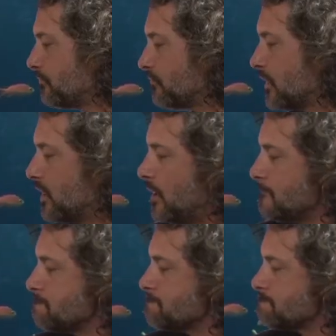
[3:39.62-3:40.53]
Okay?
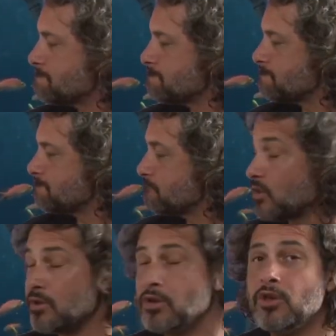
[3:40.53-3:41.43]

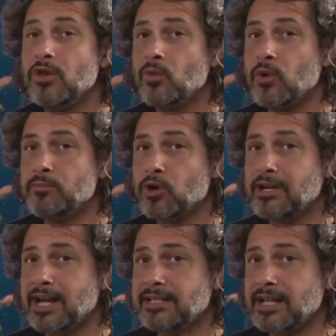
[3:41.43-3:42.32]
One more
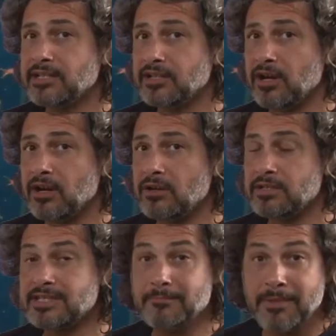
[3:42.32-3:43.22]
guideline to go.
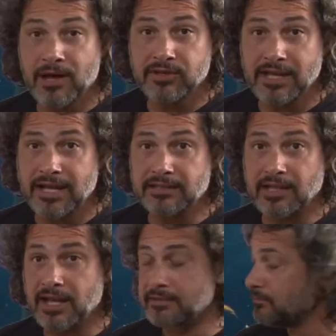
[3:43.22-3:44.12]
It's the mouth
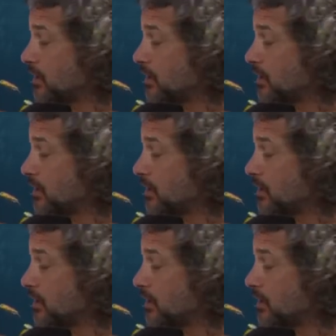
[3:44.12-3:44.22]
guideline.